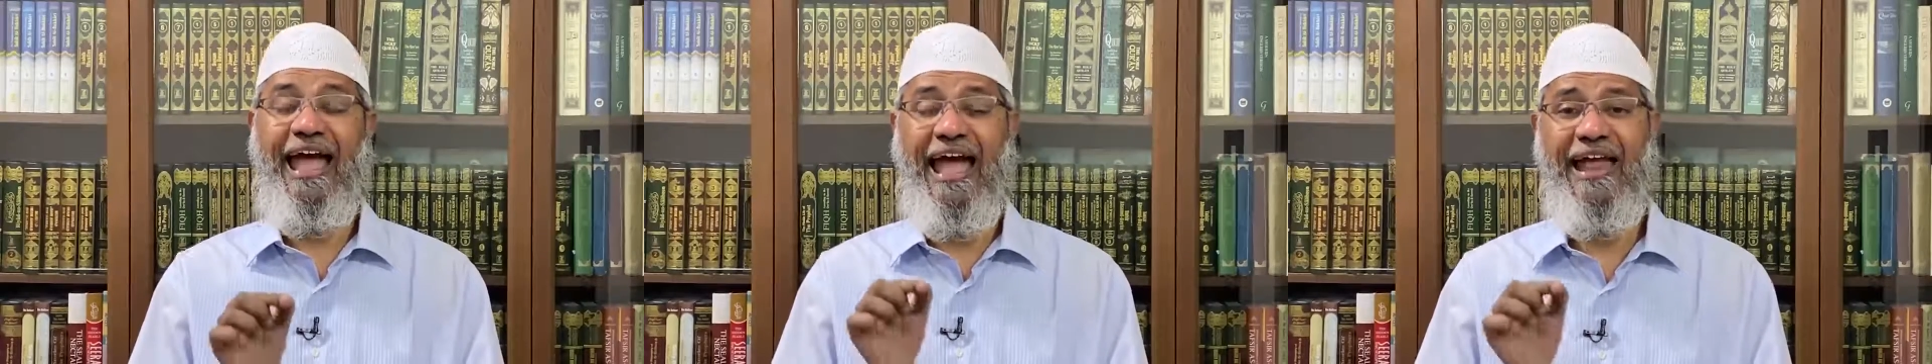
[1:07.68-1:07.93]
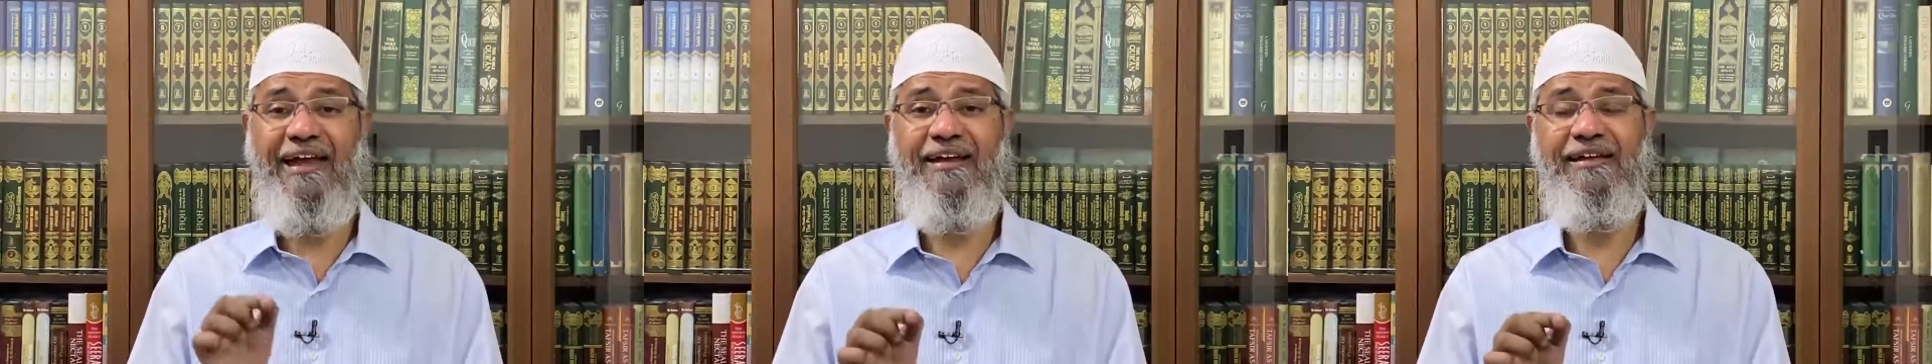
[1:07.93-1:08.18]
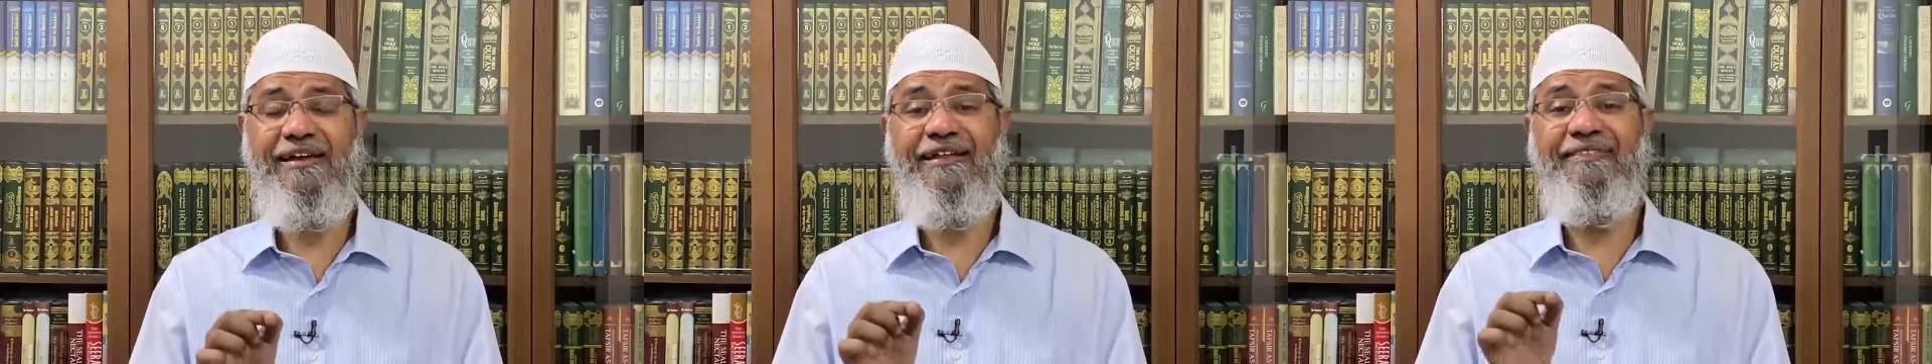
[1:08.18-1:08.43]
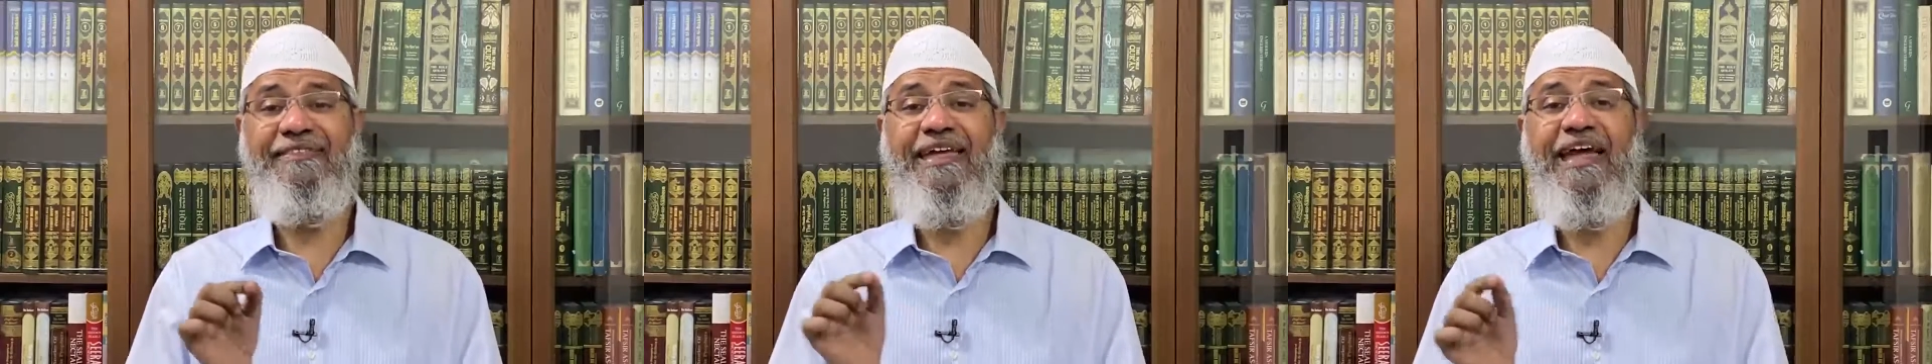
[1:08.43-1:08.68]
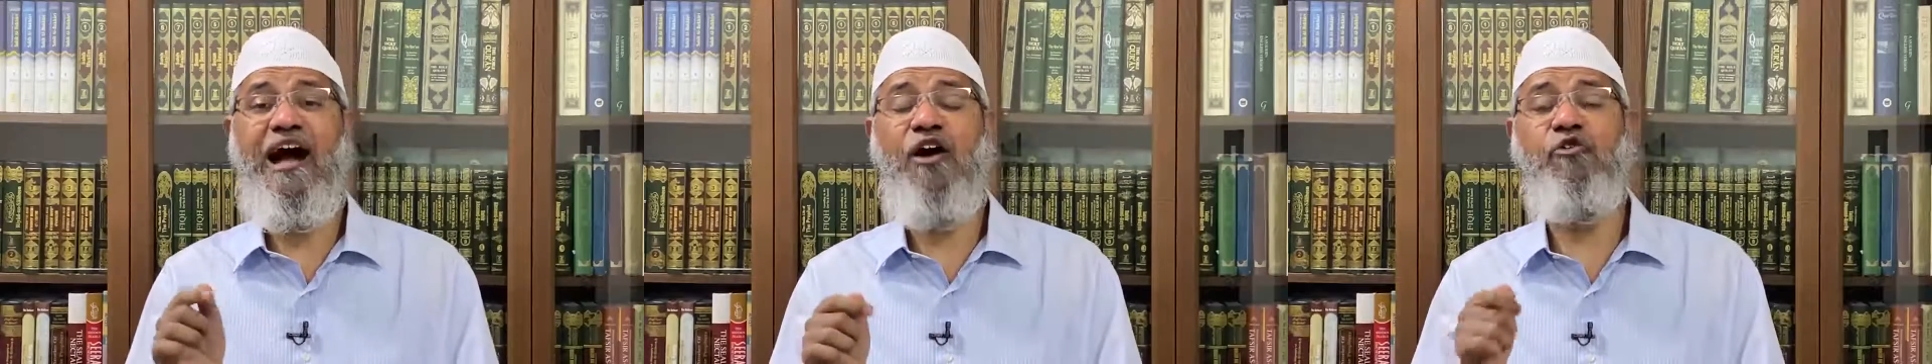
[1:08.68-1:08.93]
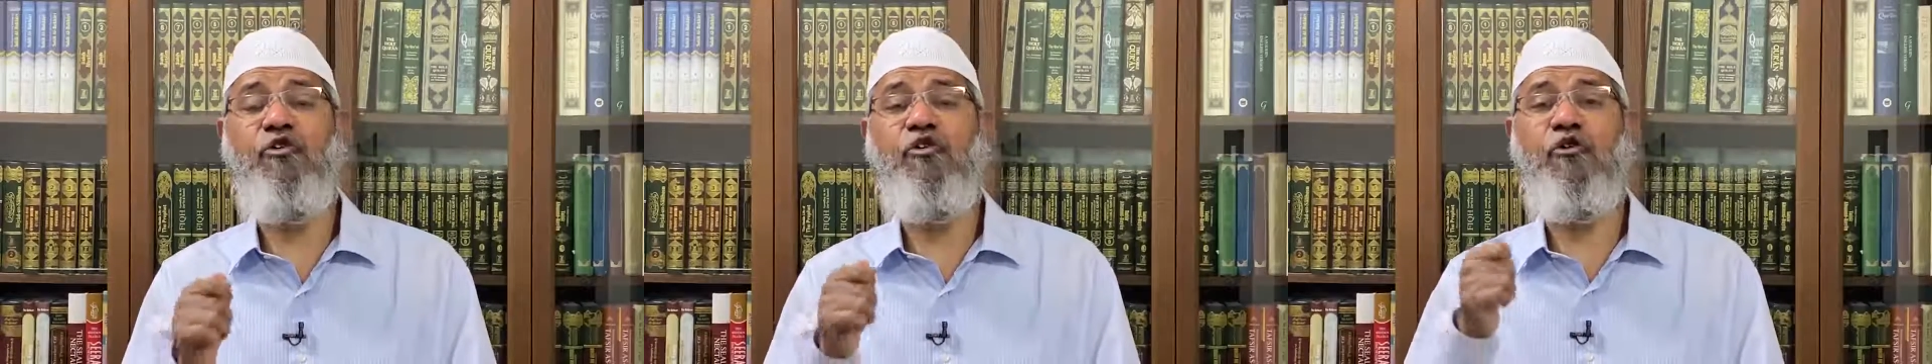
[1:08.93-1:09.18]
And they
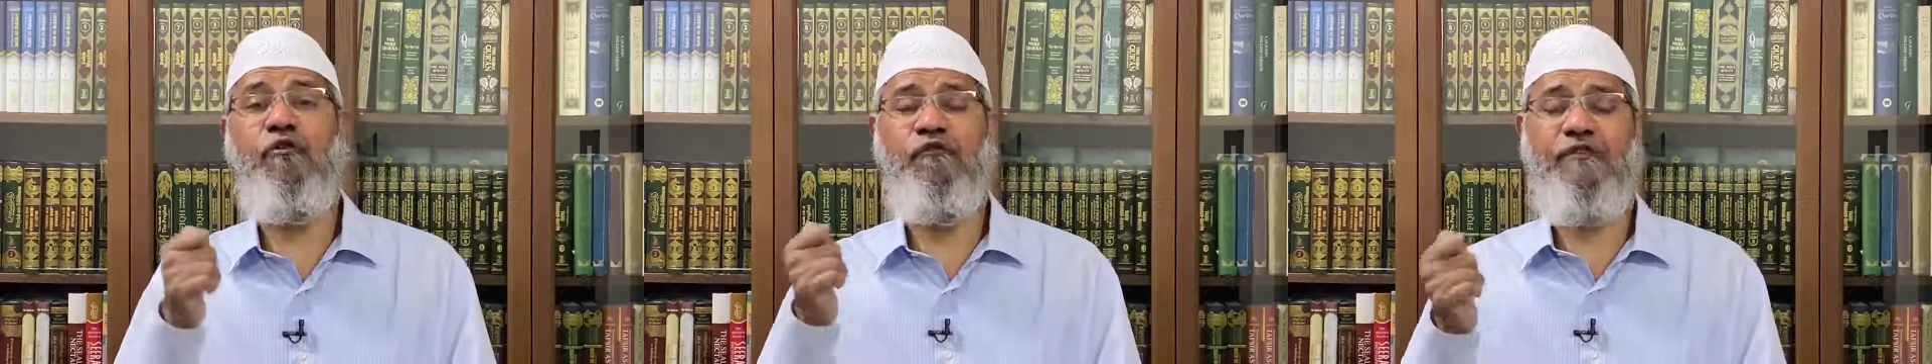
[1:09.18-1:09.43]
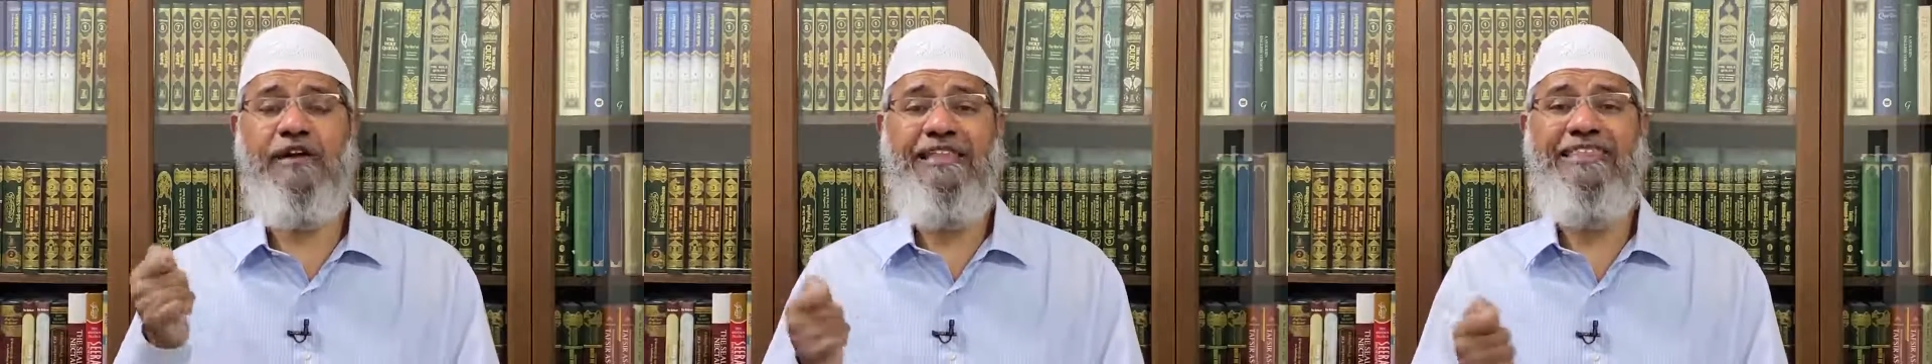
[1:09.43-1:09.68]
are doing kufr,